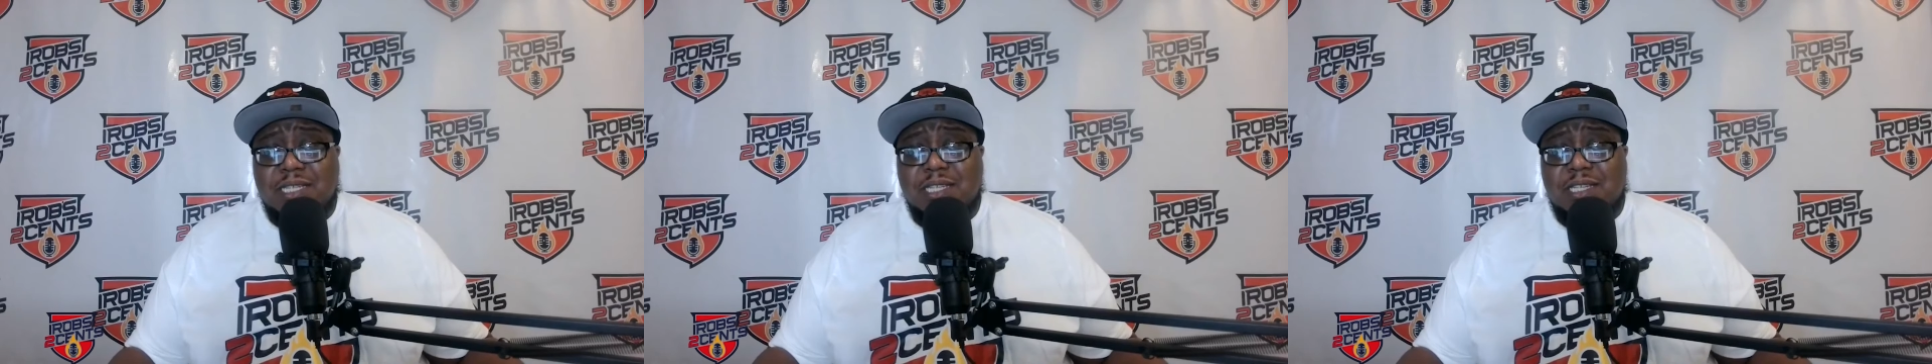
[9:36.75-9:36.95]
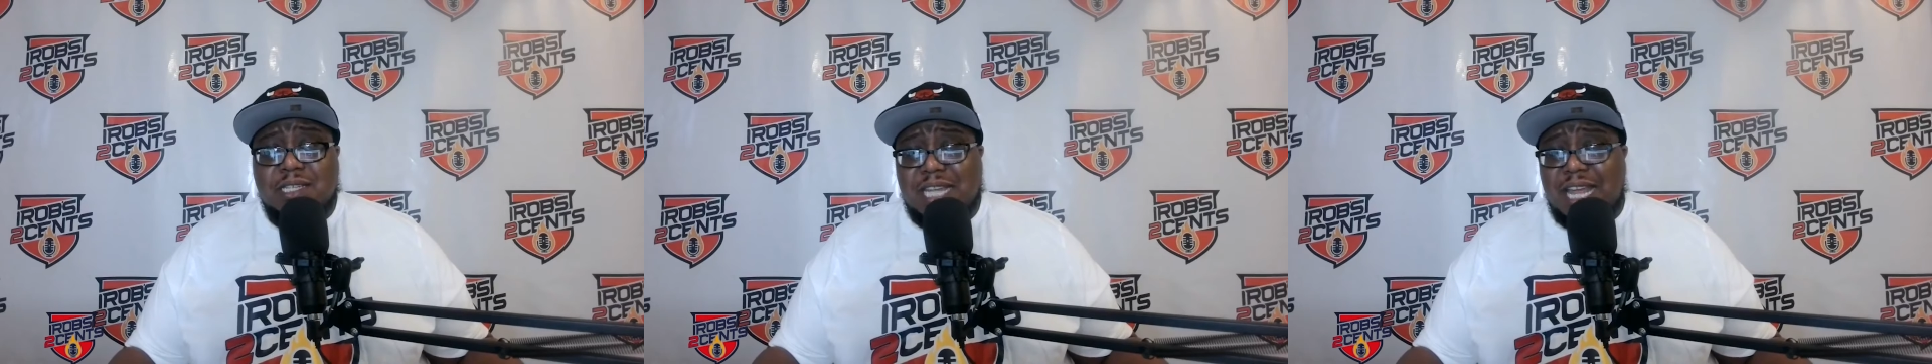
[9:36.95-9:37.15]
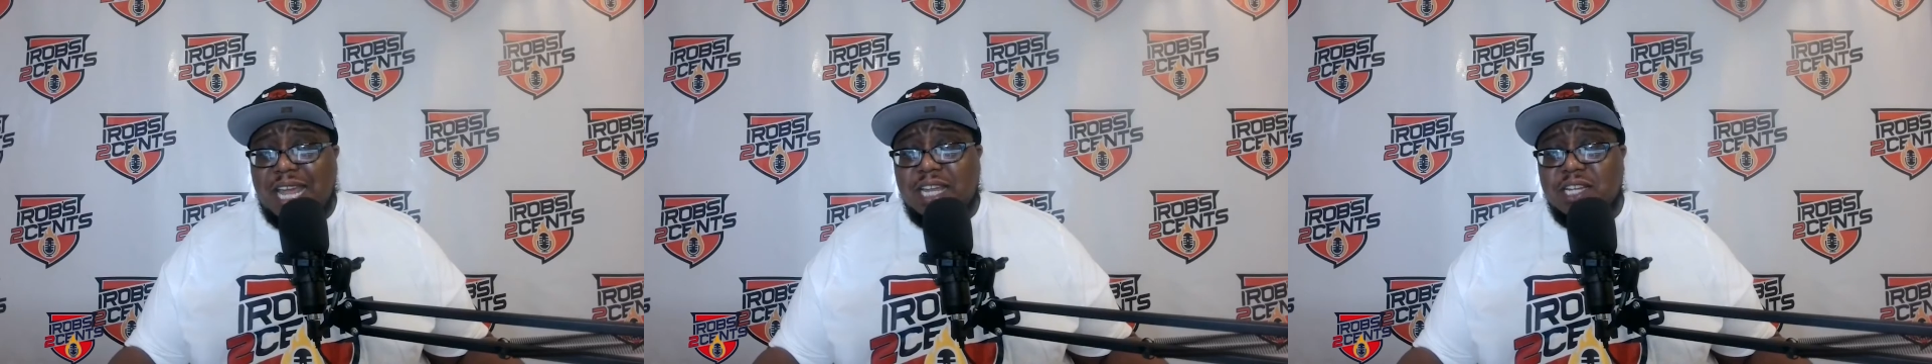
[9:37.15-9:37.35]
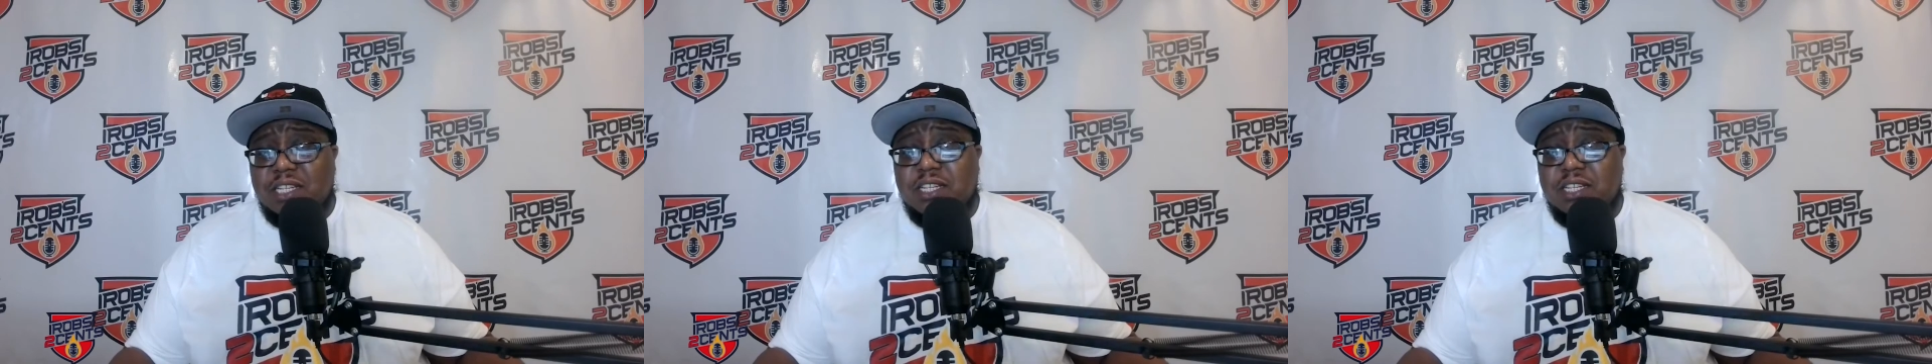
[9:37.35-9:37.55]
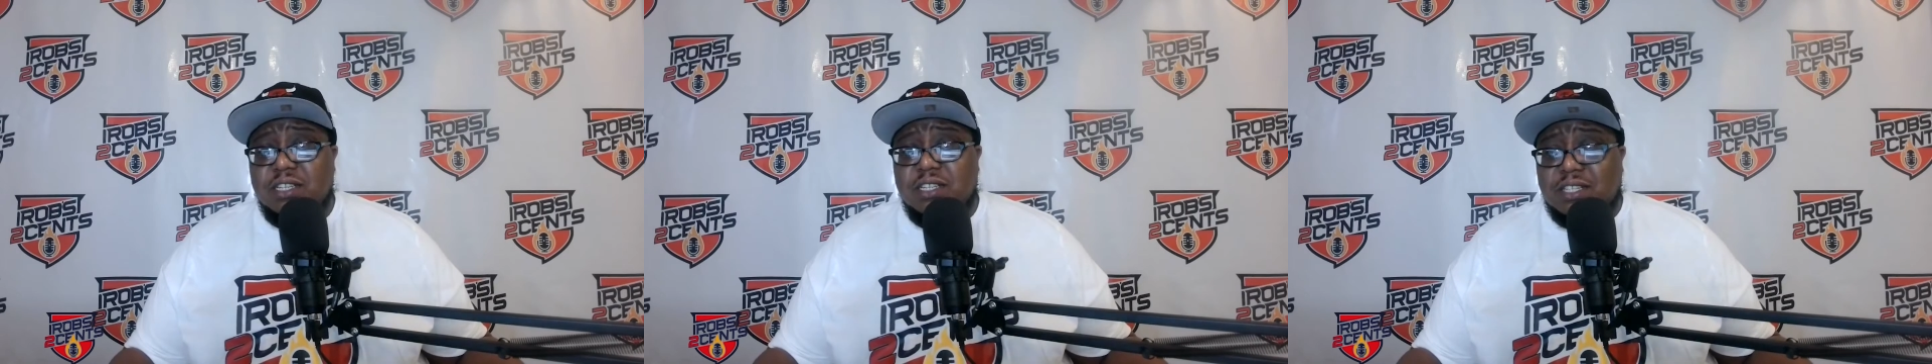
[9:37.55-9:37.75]
did
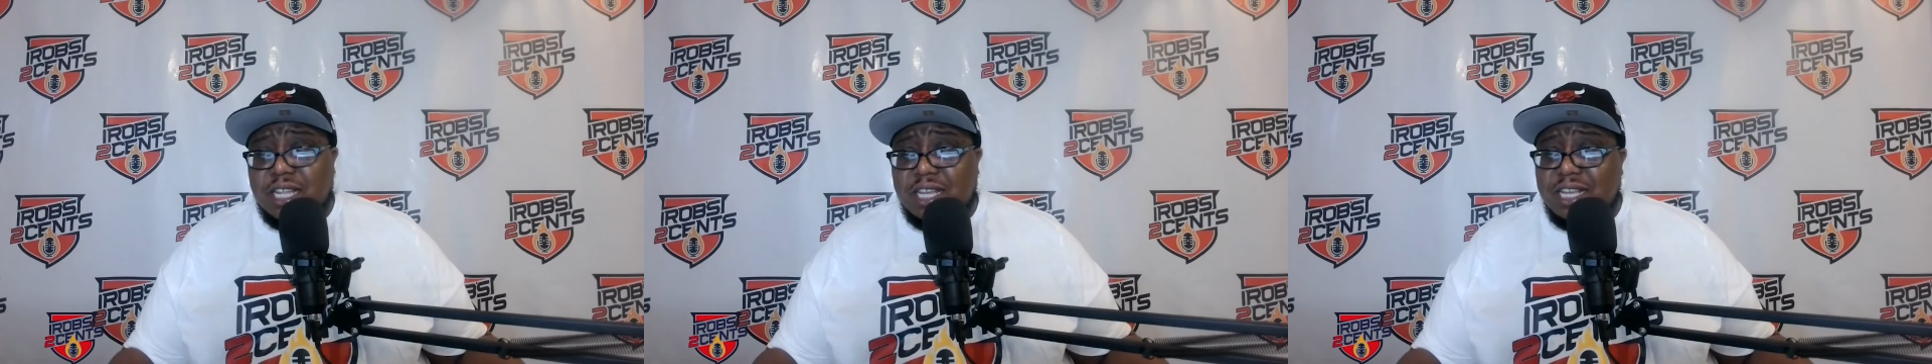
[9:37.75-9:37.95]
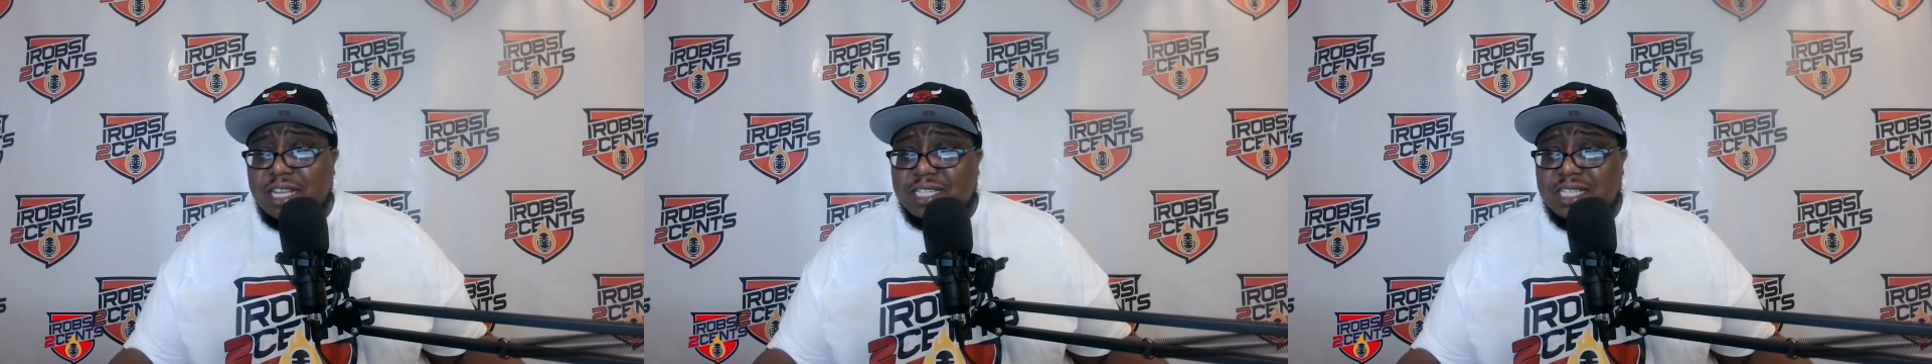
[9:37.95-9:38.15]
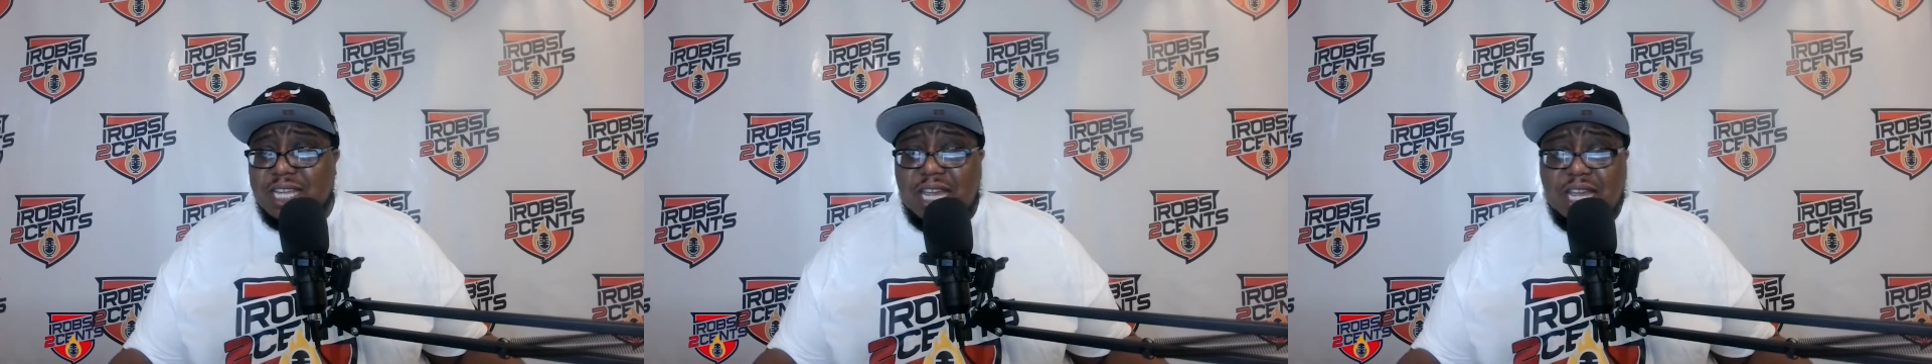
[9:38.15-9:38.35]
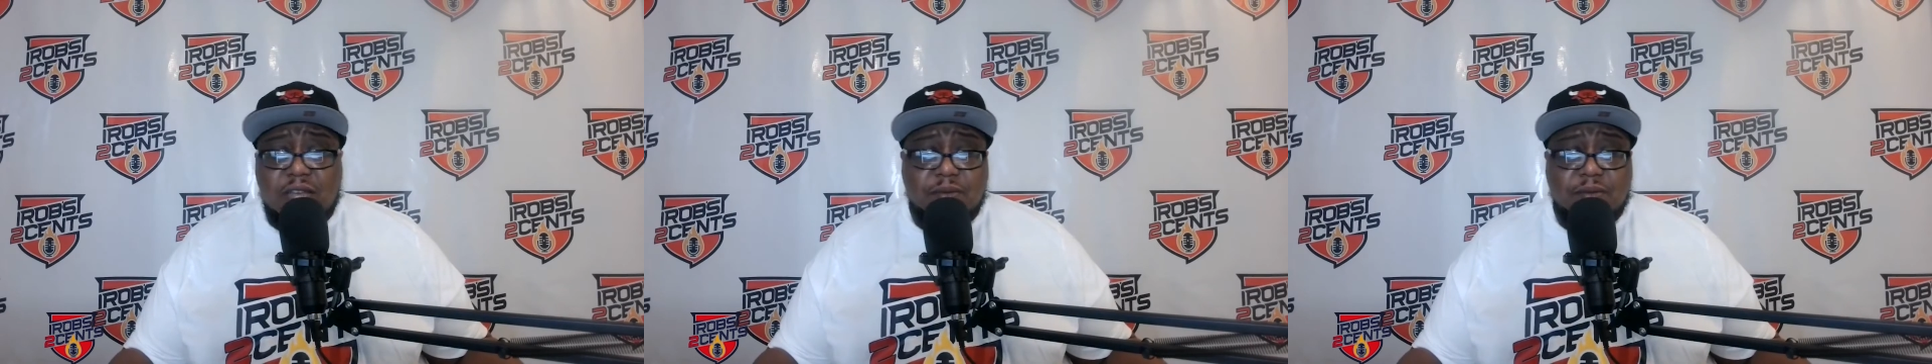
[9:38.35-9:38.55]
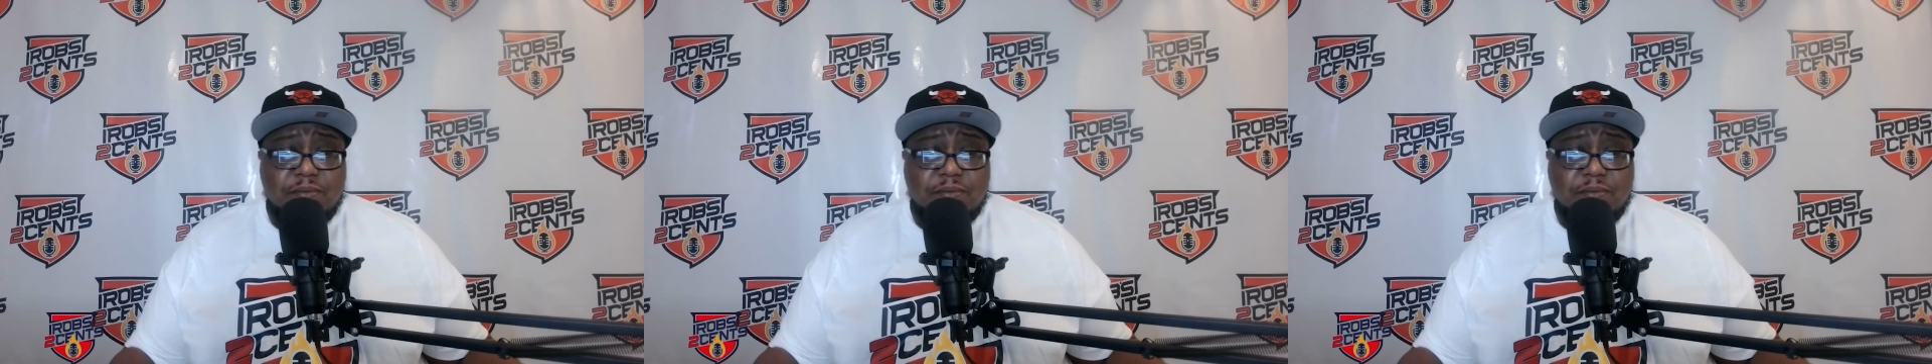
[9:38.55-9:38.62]
to this team.